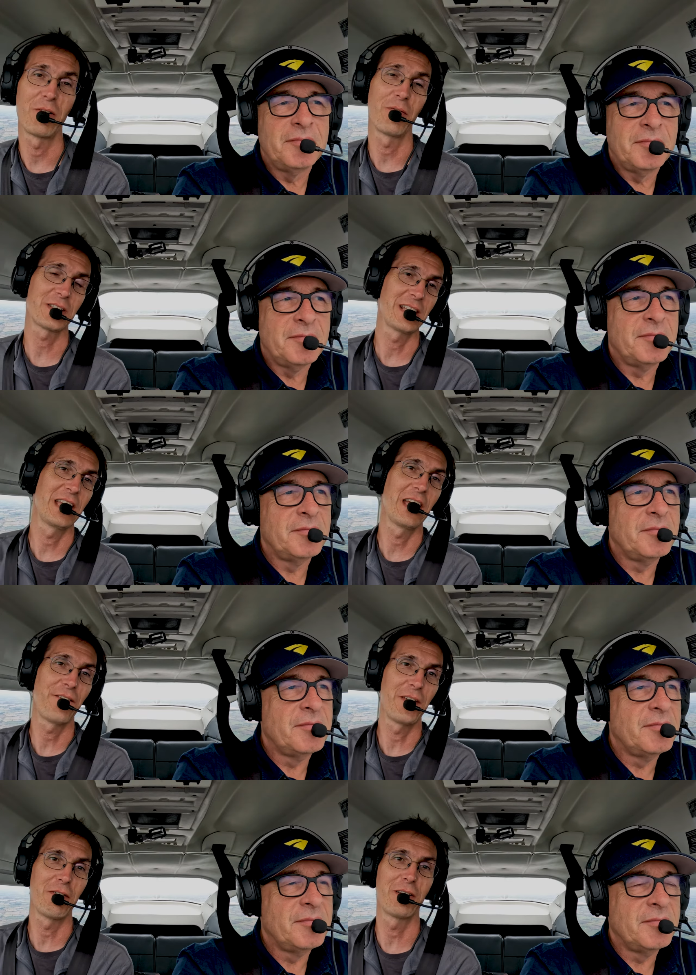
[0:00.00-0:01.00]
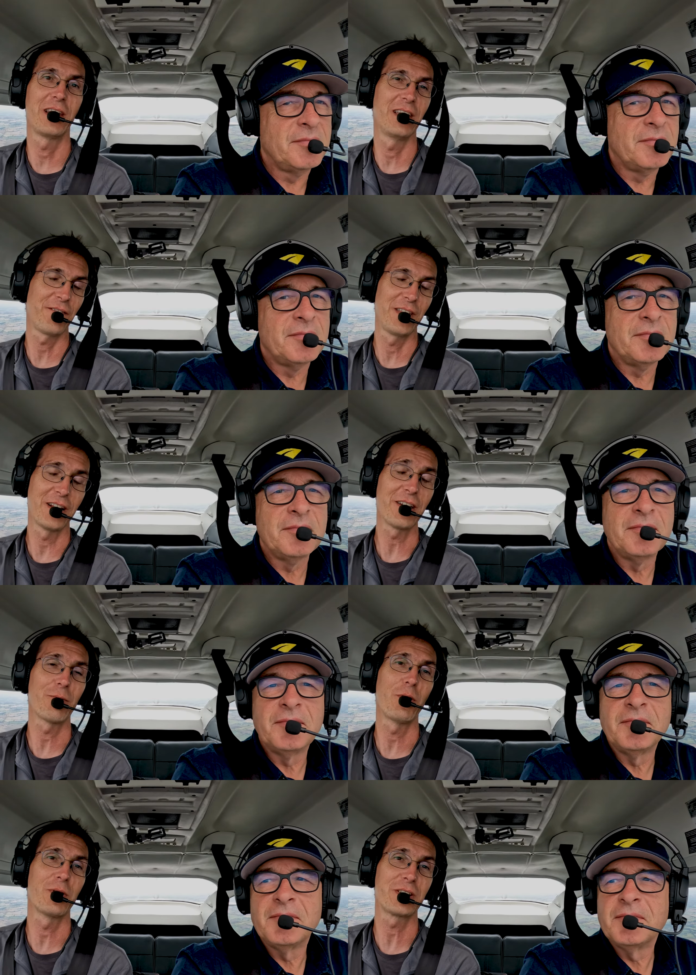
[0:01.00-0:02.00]
Speaker 1: obviously, if you
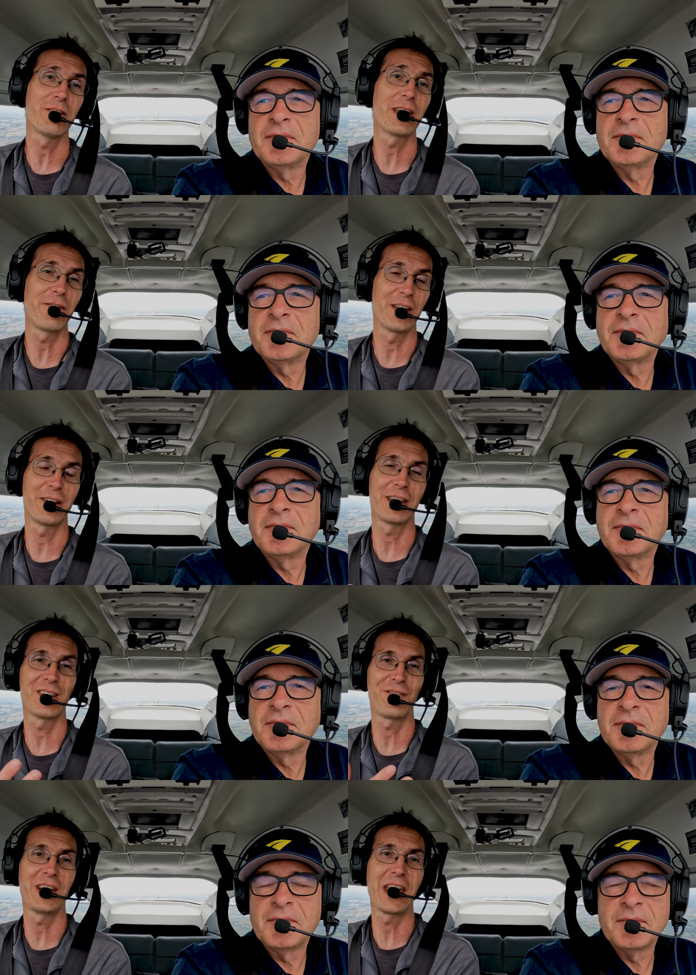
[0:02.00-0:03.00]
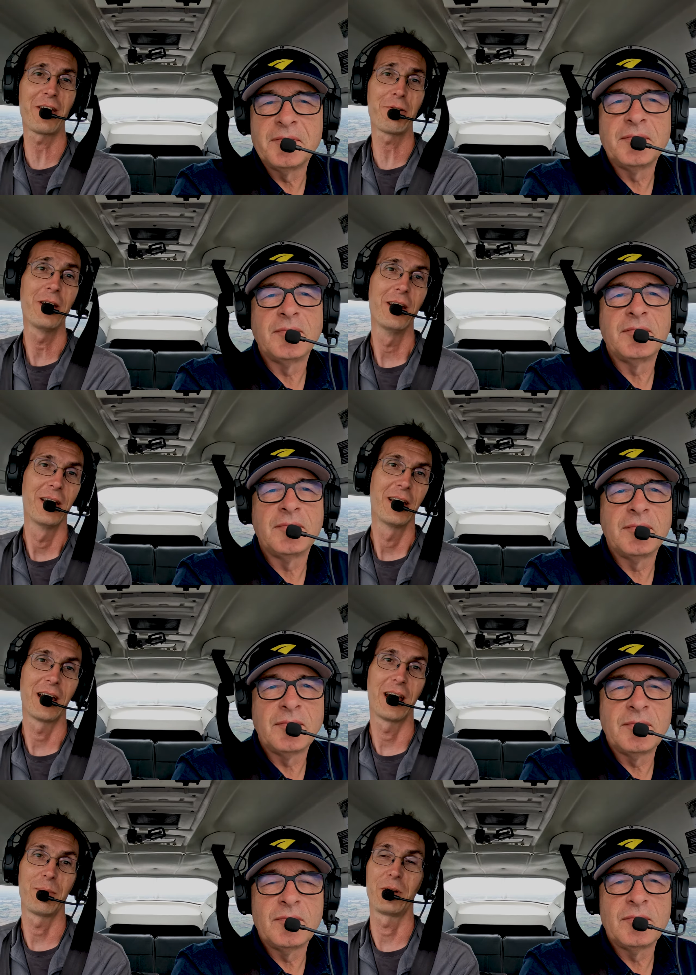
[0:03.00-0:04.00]
like what we're doing, if you like this video,
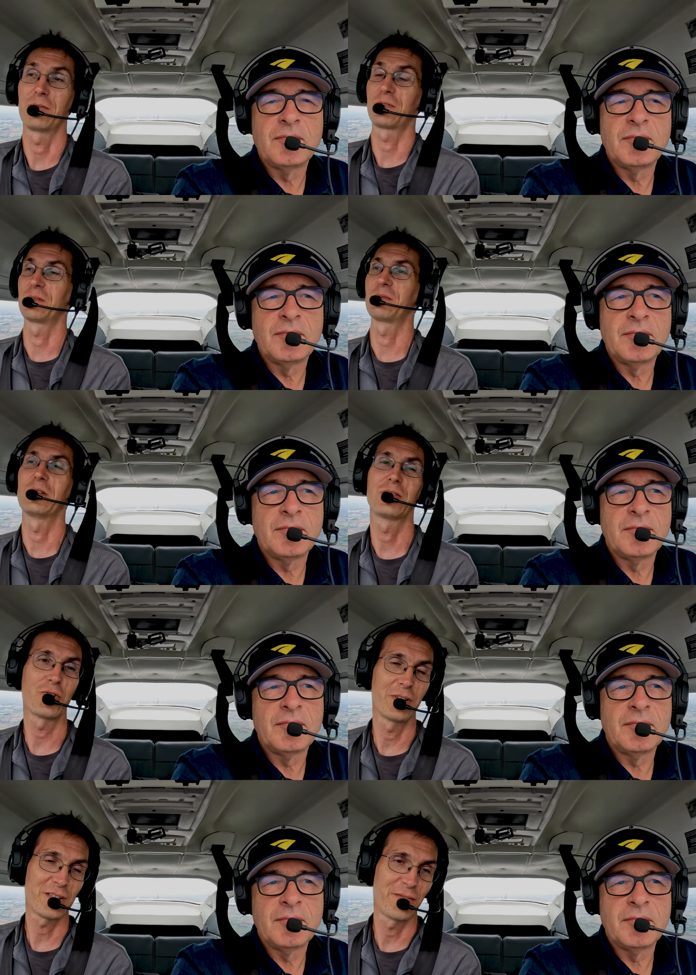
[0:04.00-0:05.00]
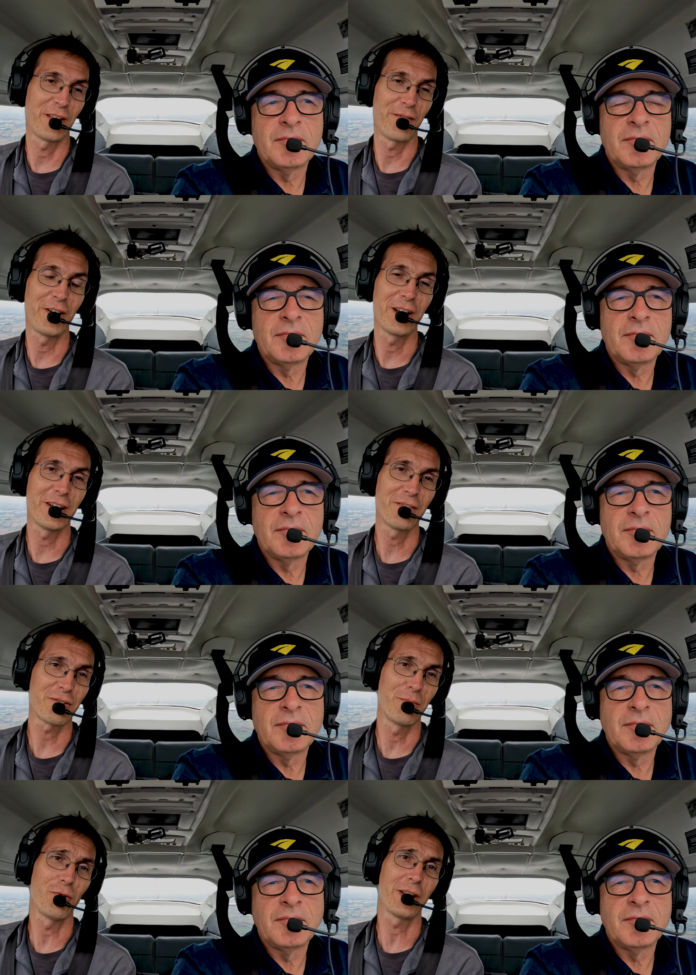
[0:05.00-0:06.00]
join us for the Flyer live
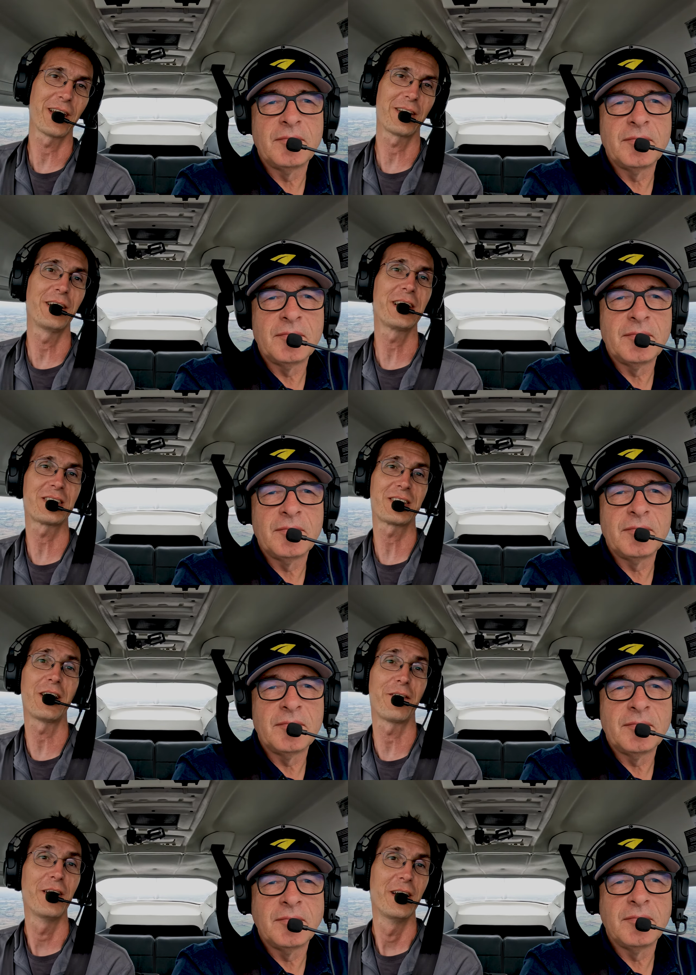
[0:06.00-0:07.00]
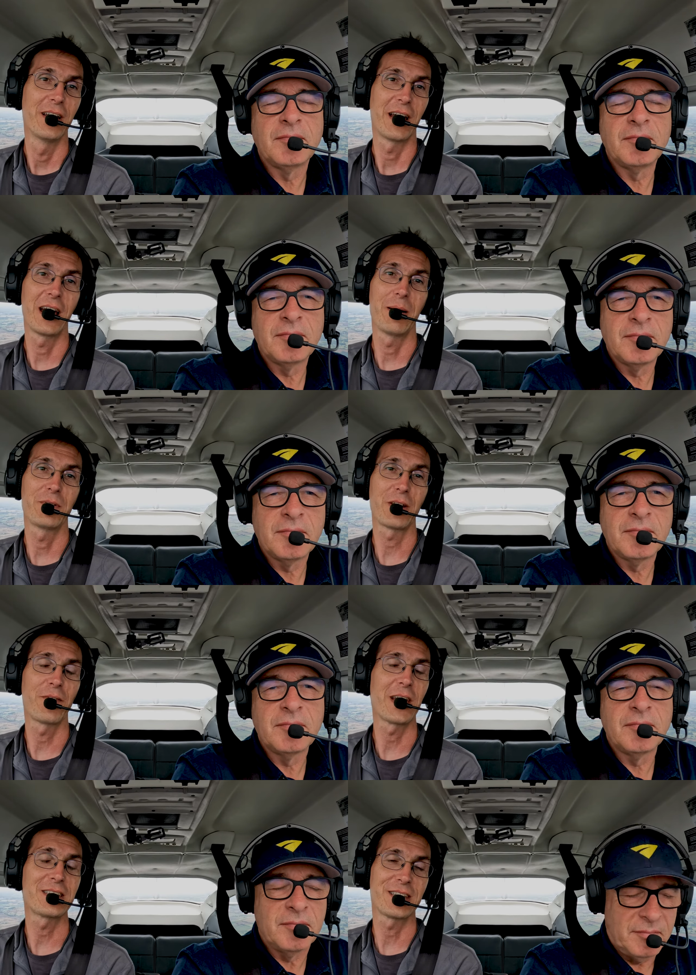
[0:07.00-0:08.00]
stream, all that kind of stuff.
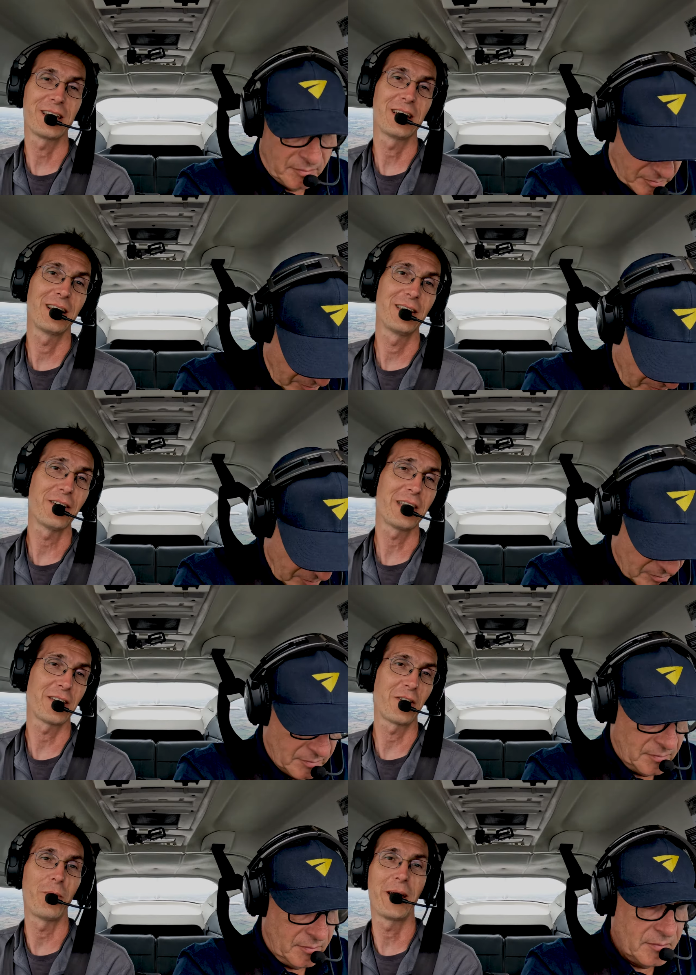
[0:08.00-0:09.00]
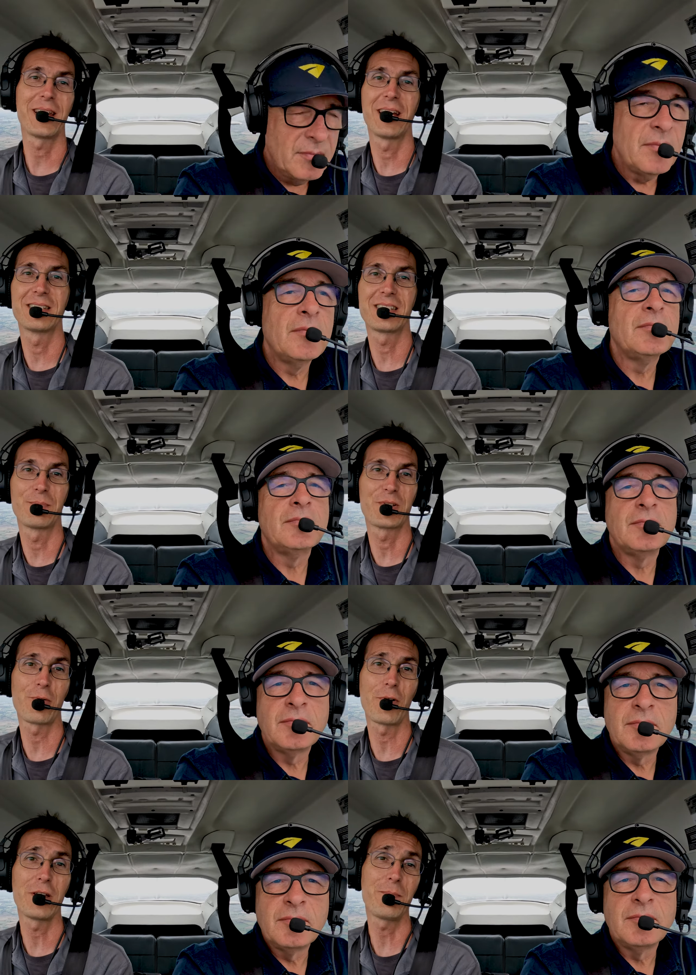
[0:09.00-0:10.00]
Don't forget to like, comment and
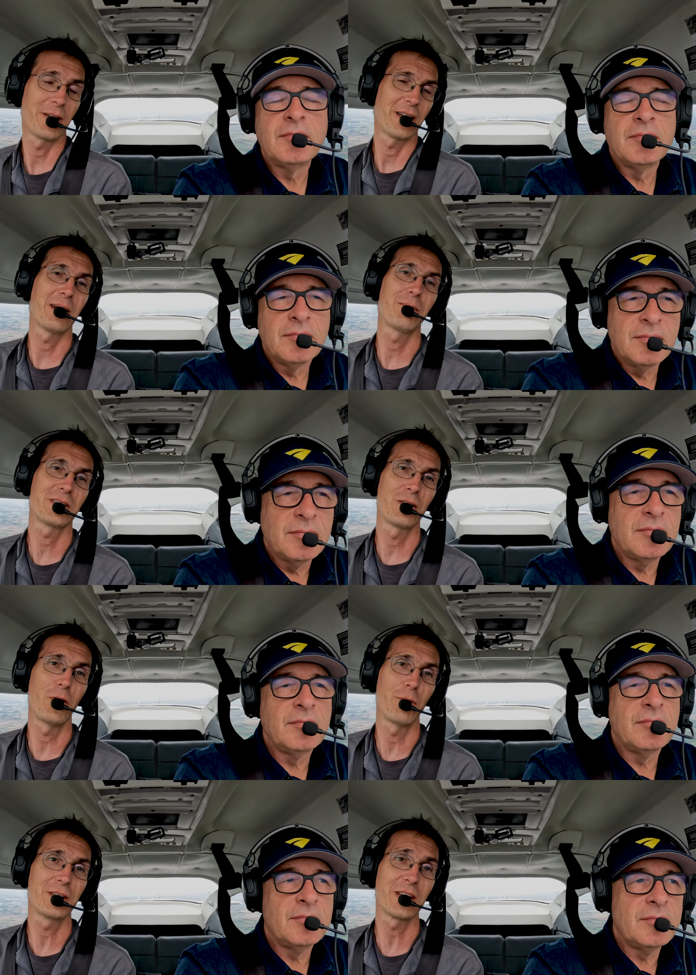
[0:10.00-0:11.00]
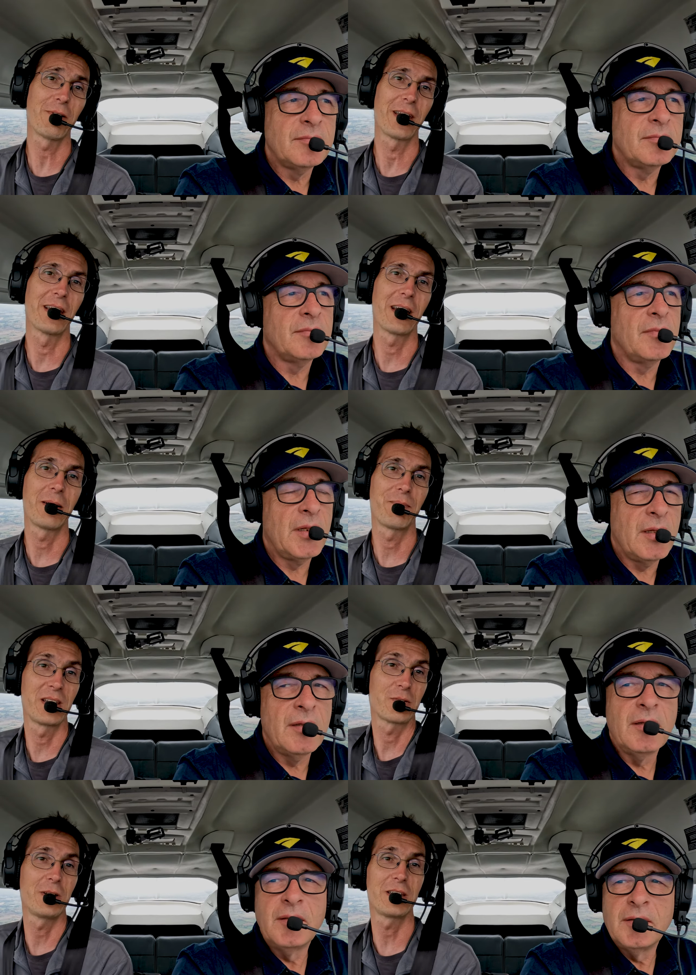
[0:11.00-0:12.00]
subscribe to what we're doing,
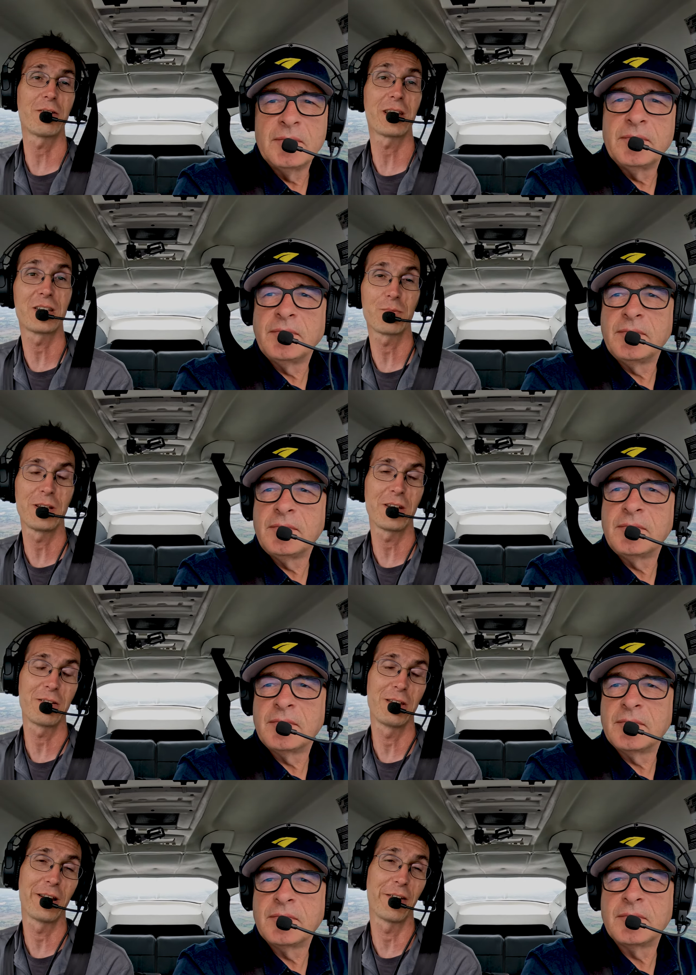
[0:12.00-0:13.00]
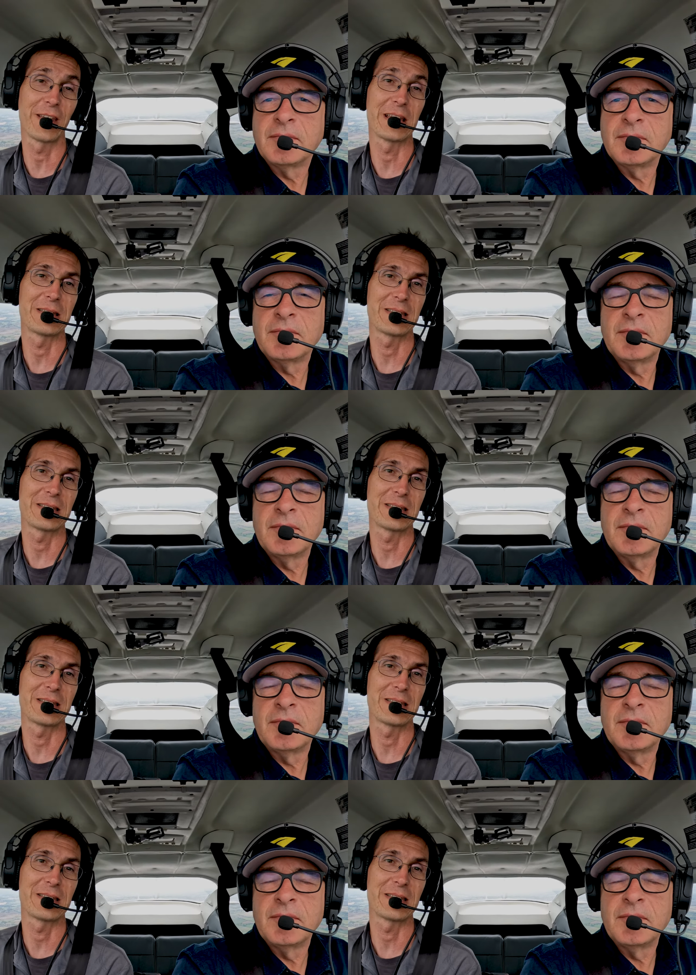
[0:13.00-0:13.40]
because we do it because we know you love it.